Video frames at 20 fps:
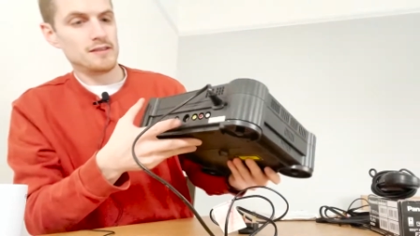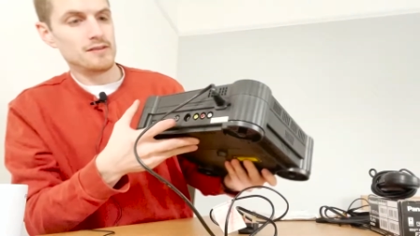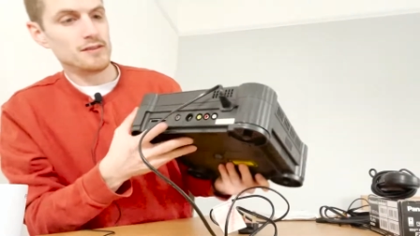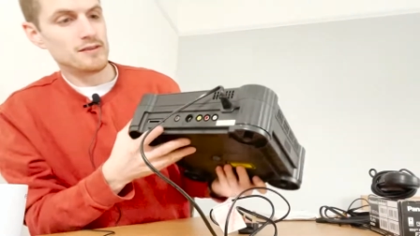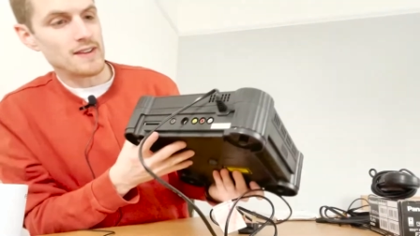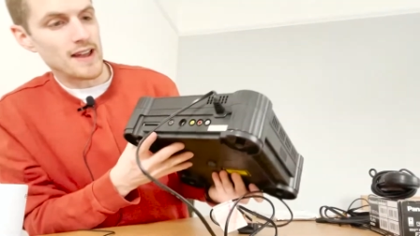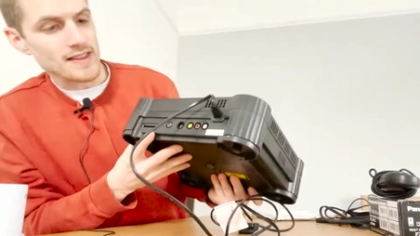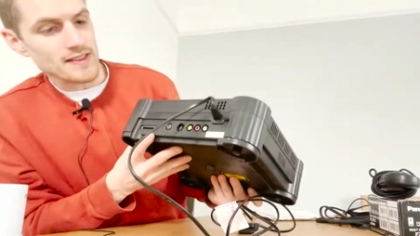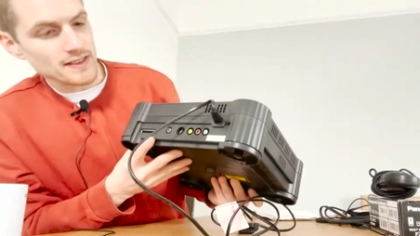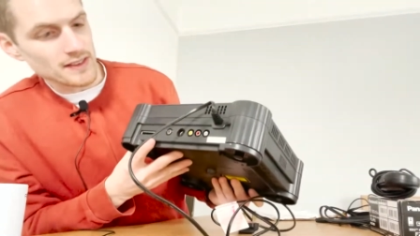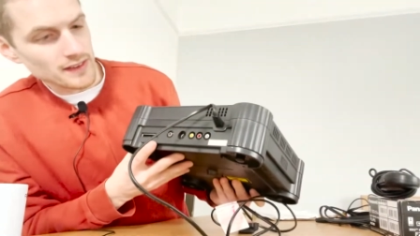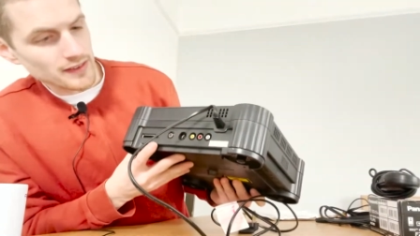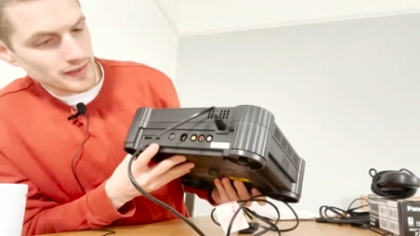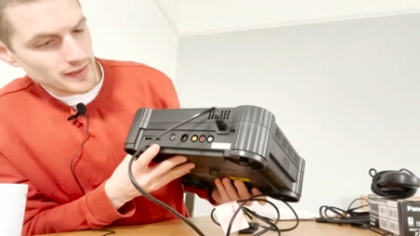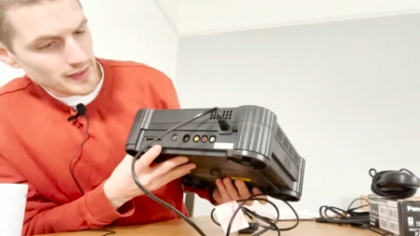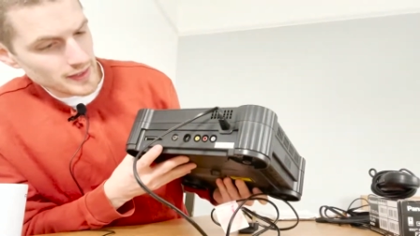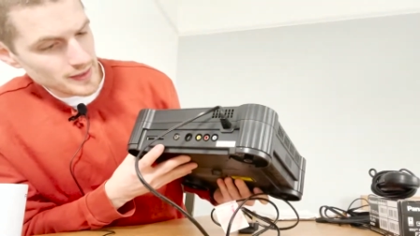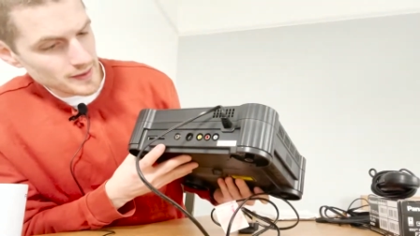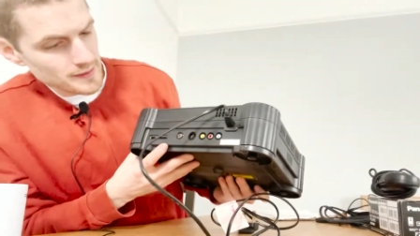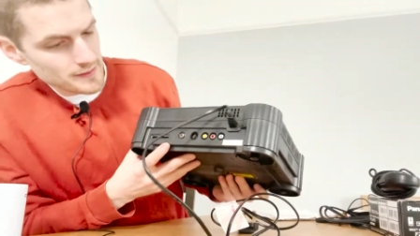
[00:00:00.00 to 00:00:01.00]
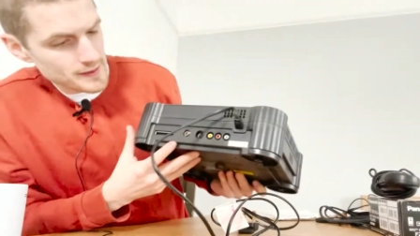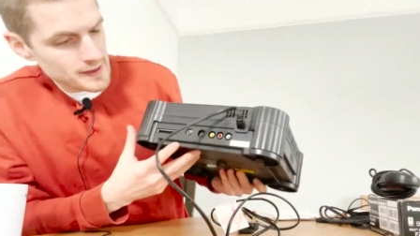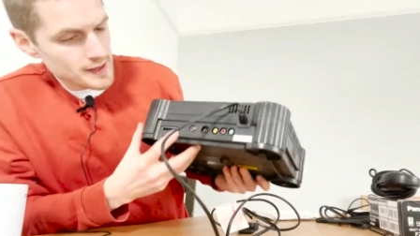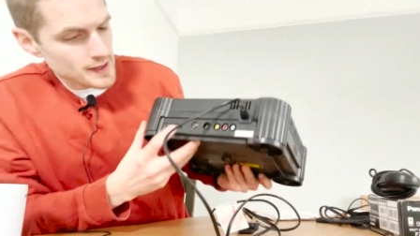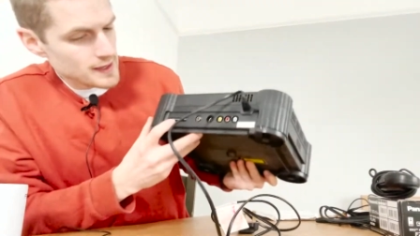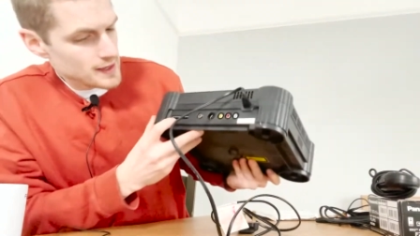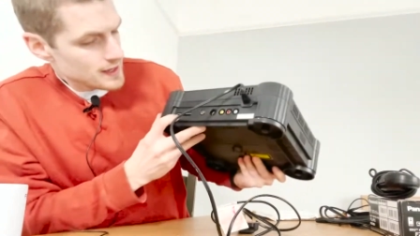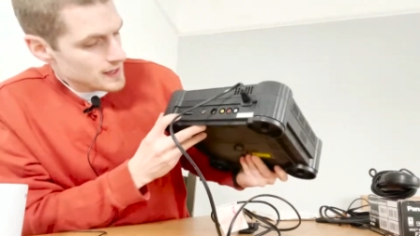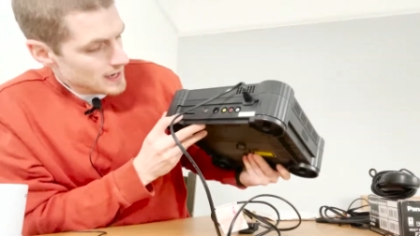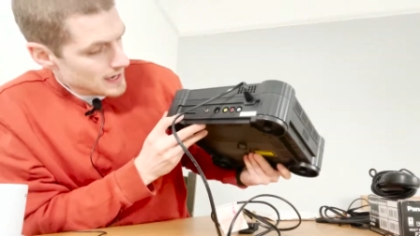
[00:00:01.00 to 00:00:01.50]
It ran
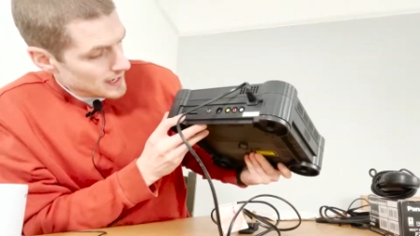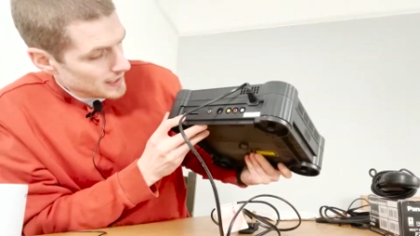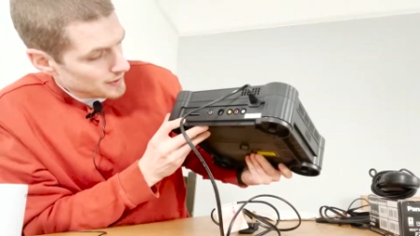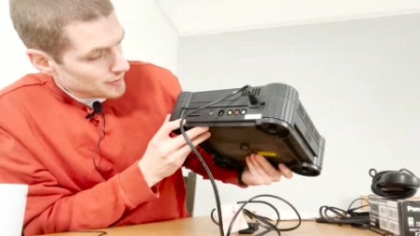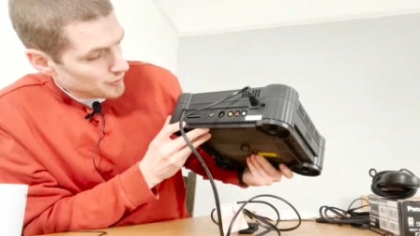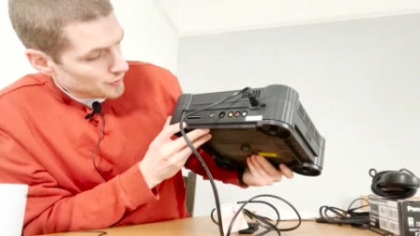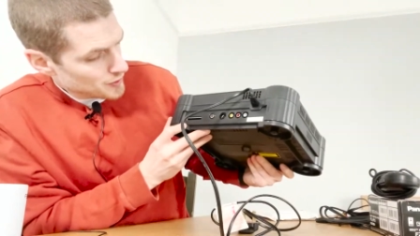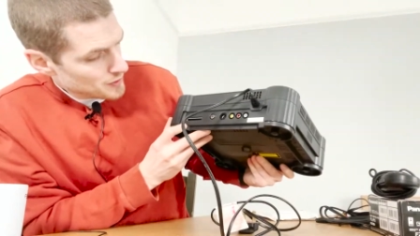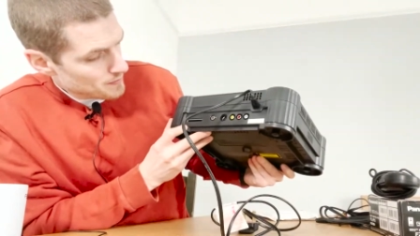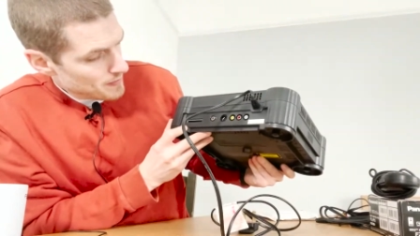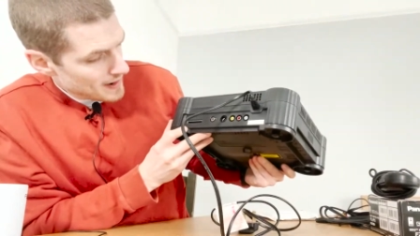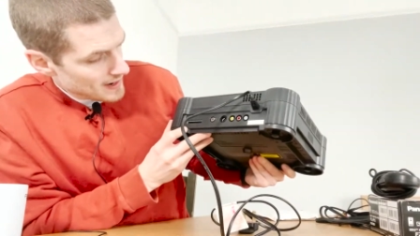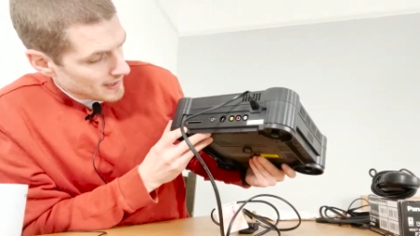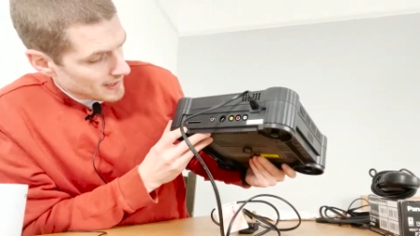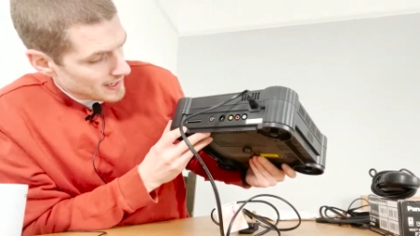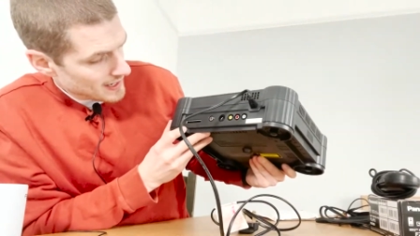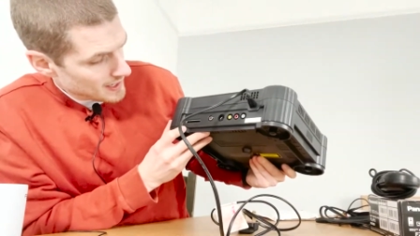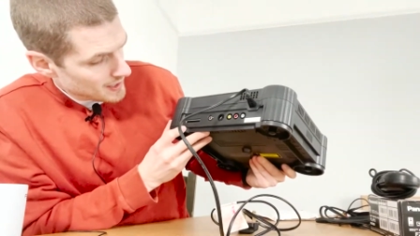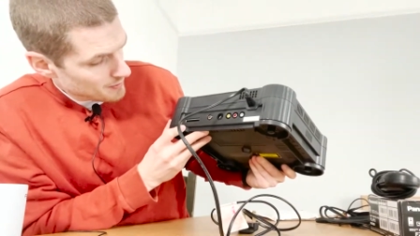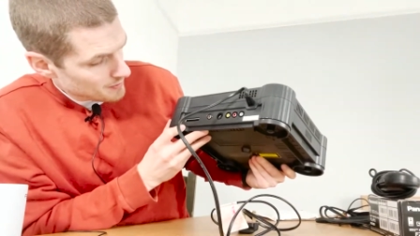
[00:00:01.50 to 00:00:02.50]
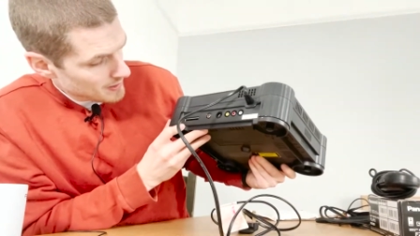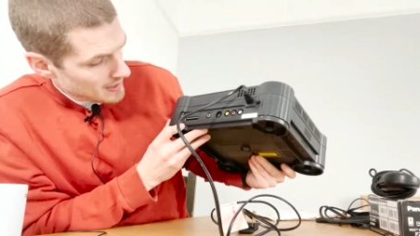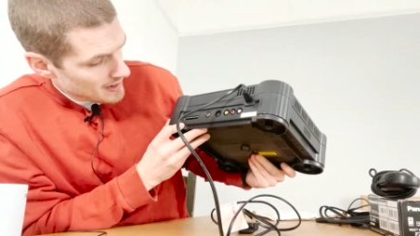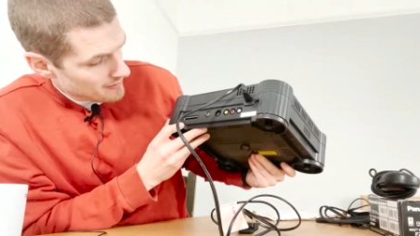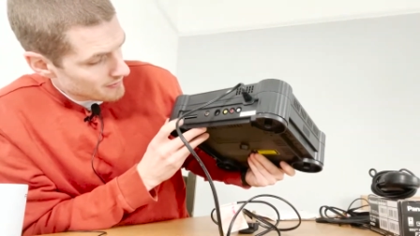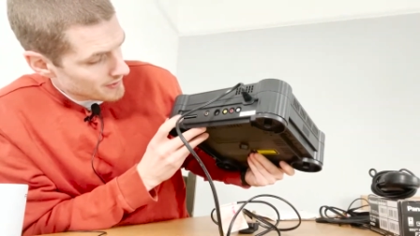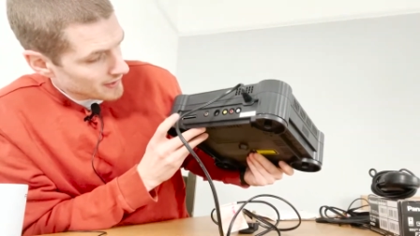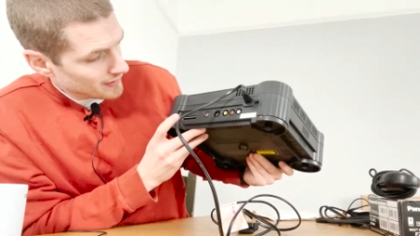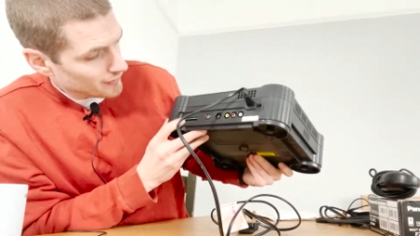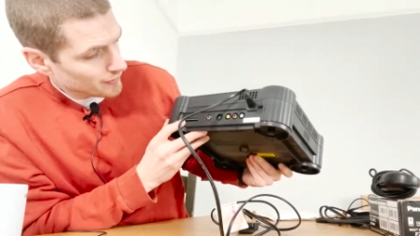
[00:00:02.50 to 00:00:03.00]
CDs, which offered a huge amount of
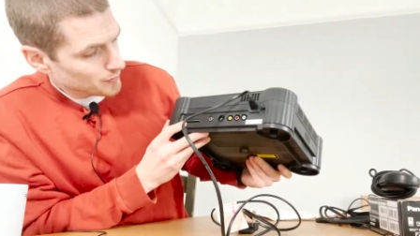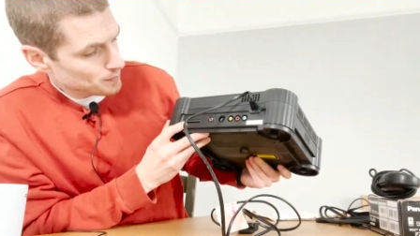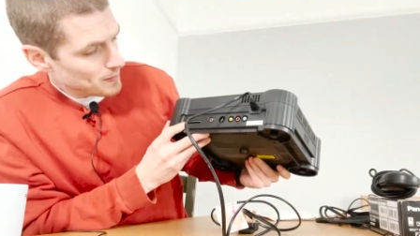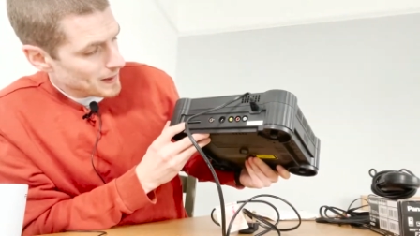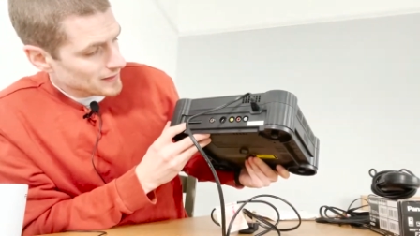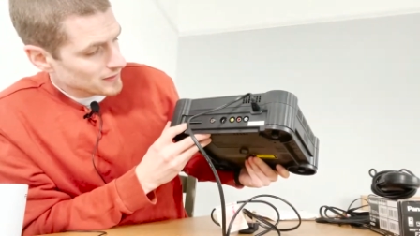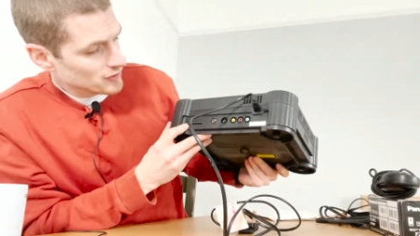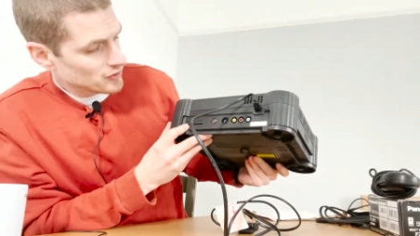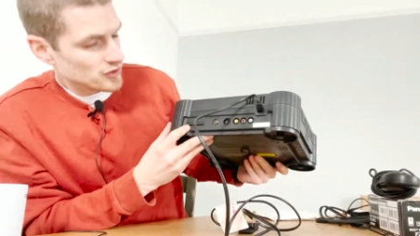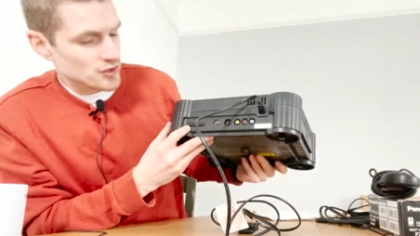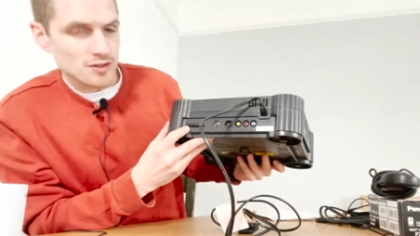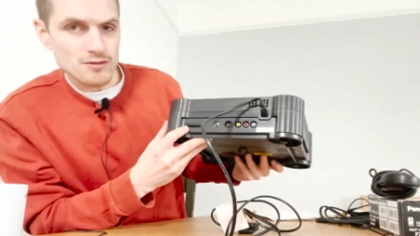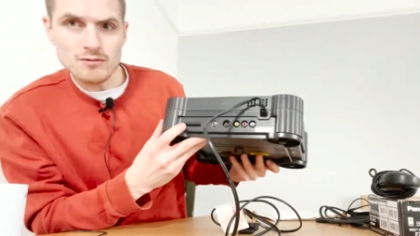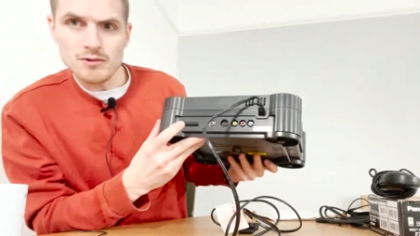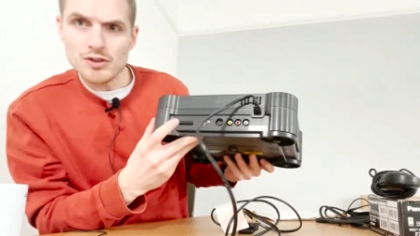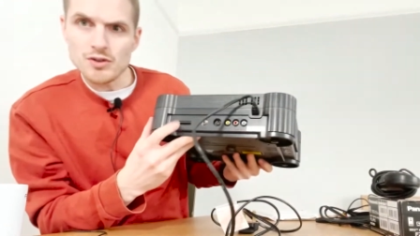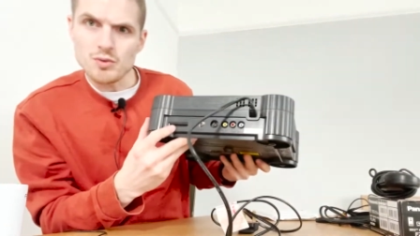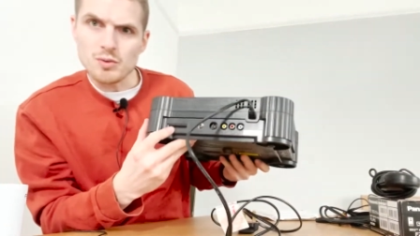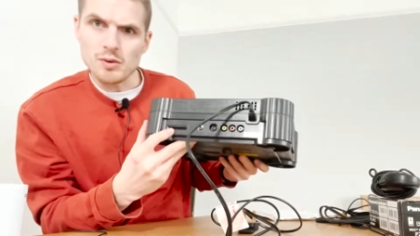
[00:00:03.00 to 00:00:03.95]
space to store games and